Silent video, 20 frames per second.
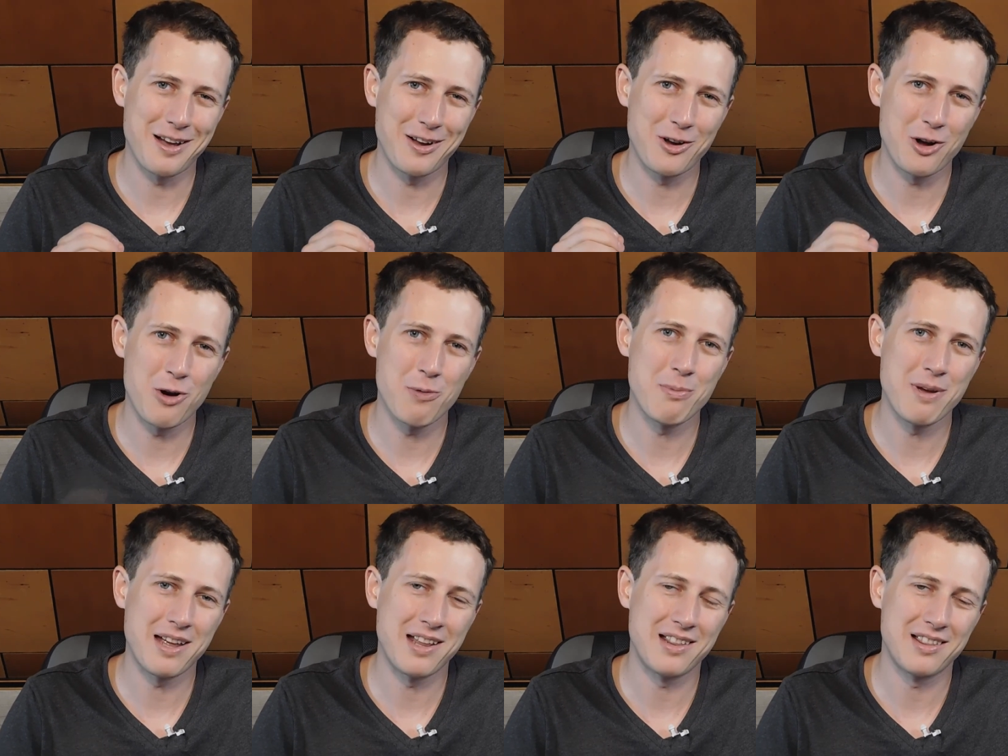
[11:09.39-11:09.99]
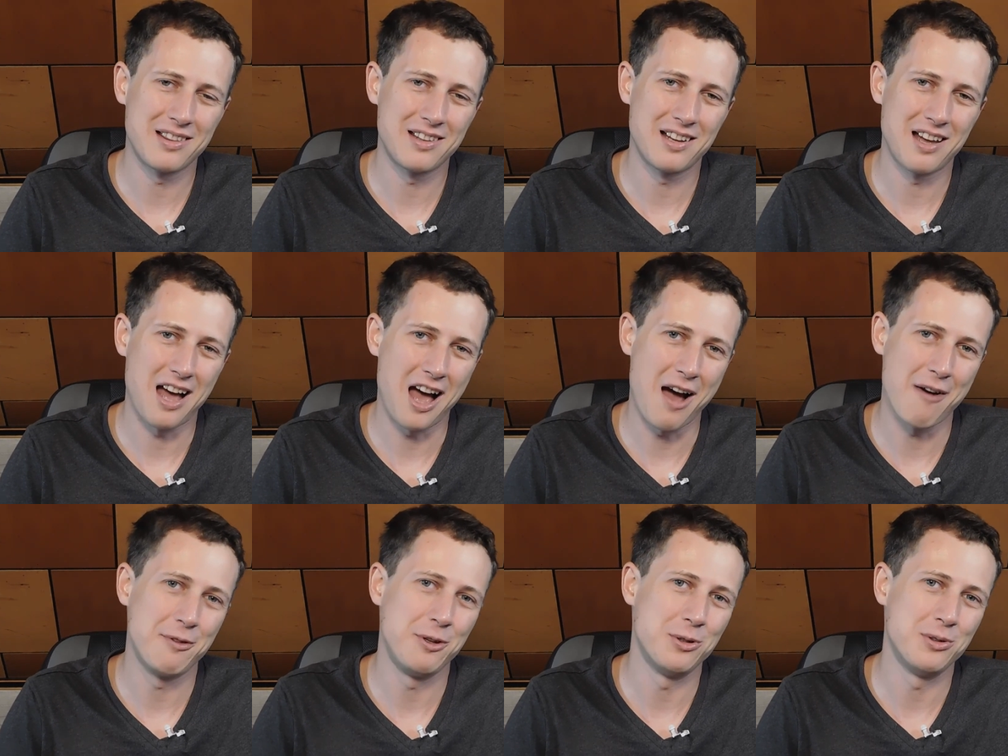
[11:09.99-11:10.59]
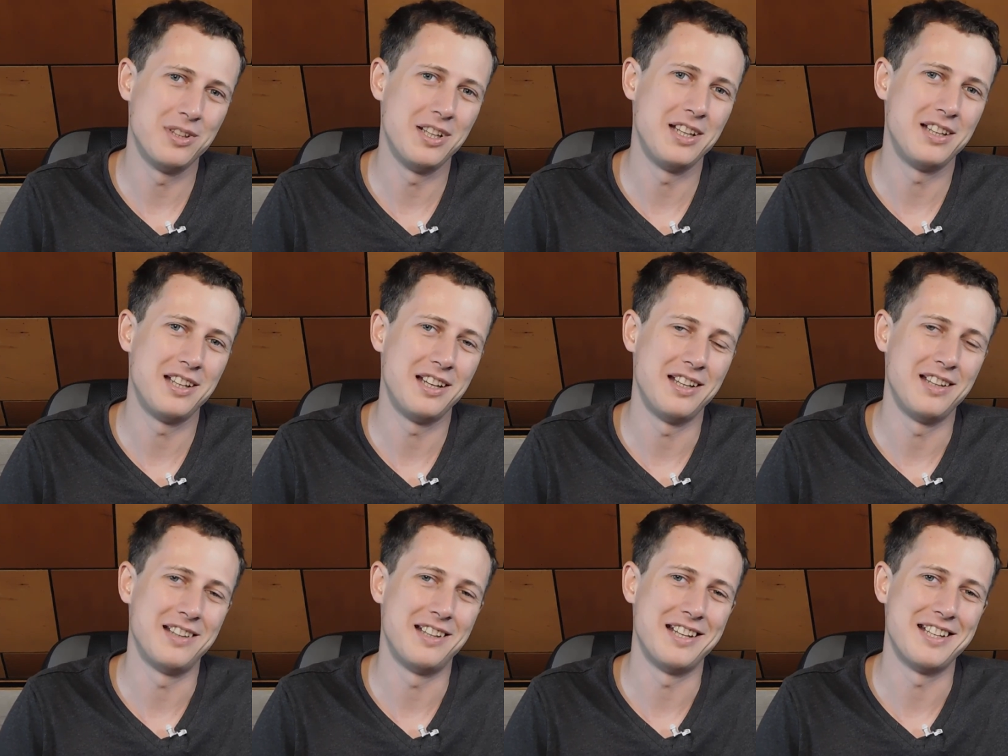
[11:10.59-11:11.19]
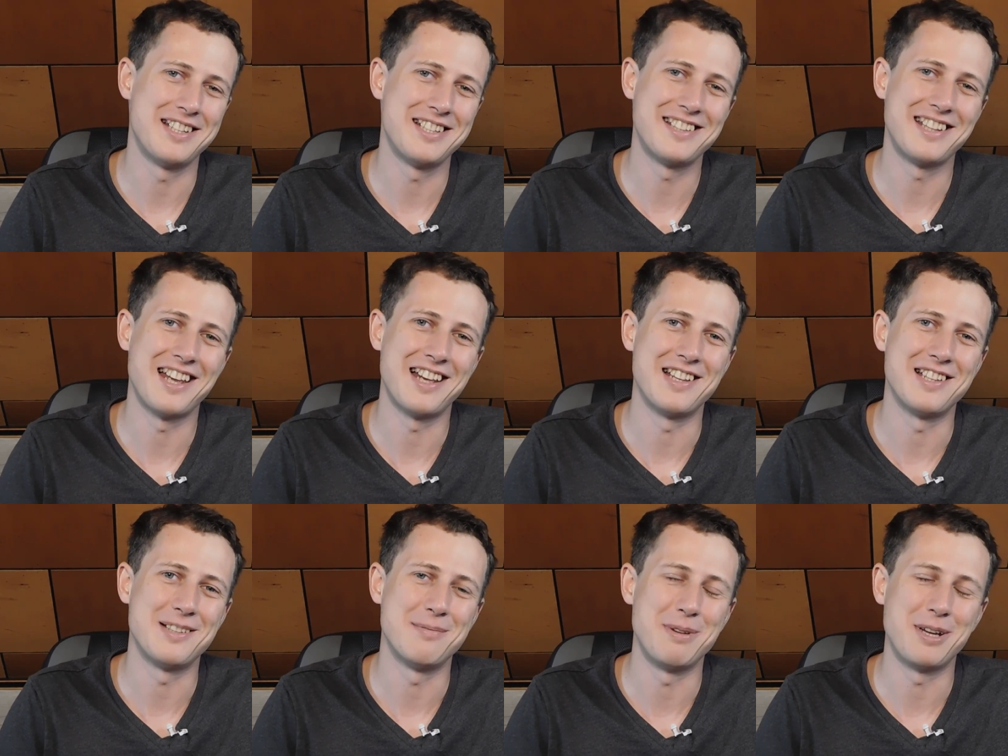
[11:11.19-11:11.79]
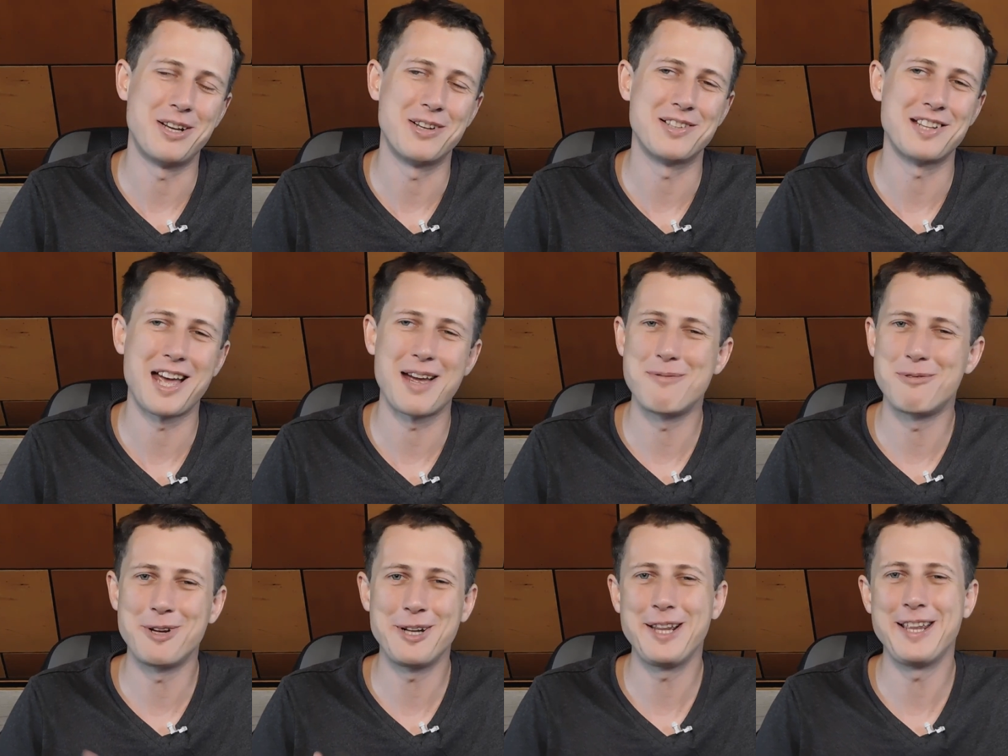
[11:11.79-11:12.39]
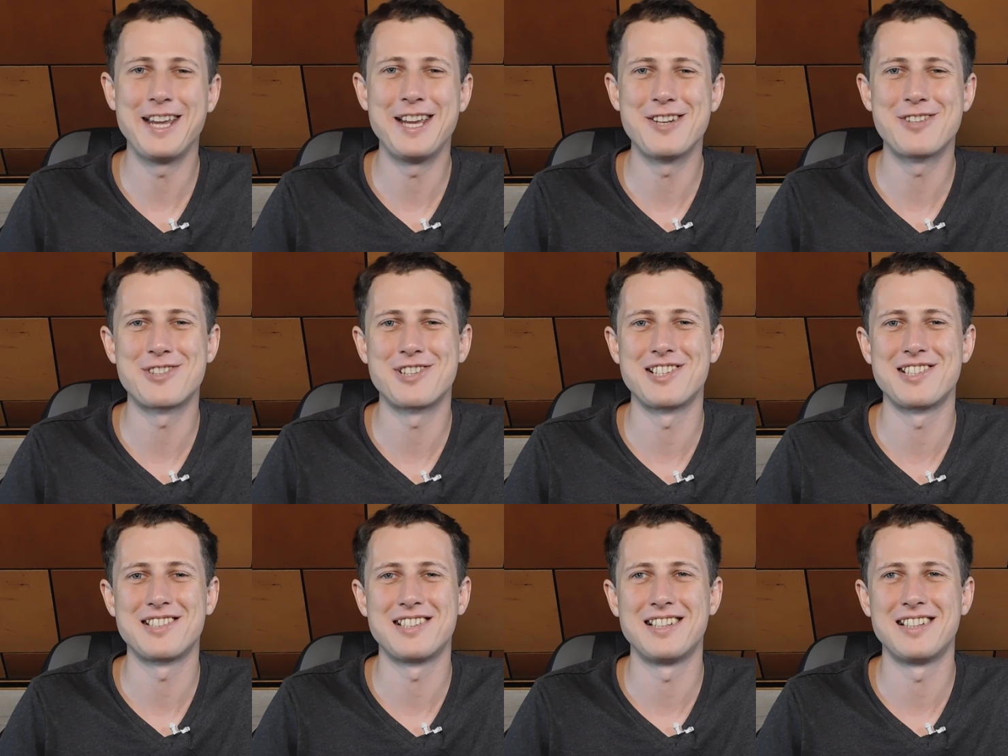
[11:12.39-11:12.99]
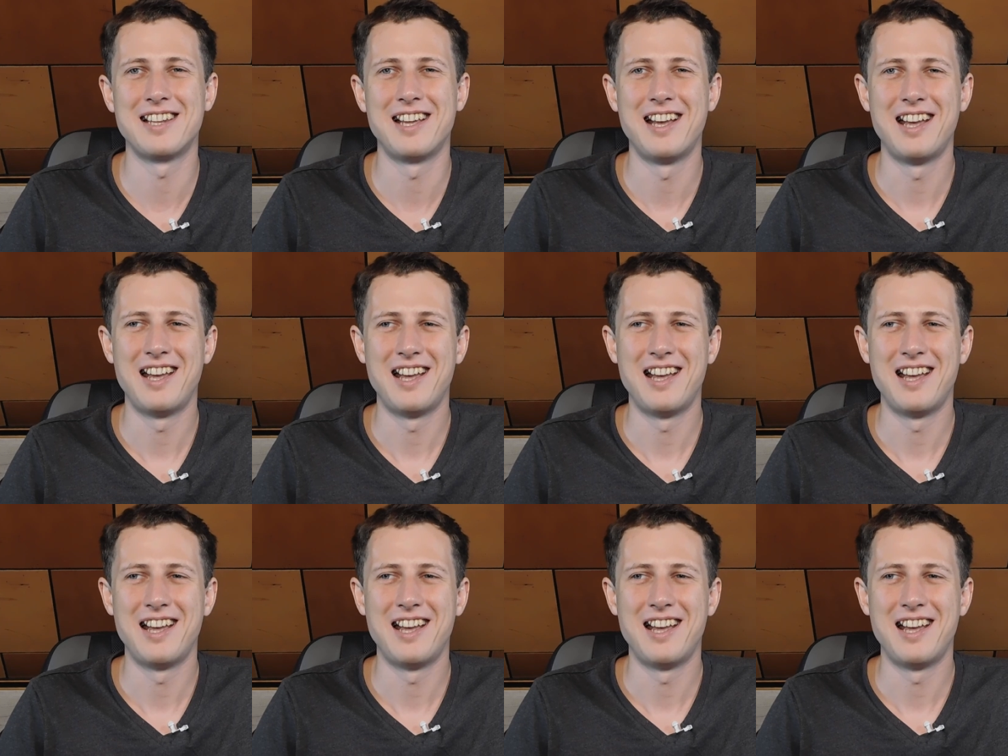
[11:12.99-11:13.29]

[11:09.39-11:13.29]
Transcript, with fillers: comment how you did in this test, because I'm really interested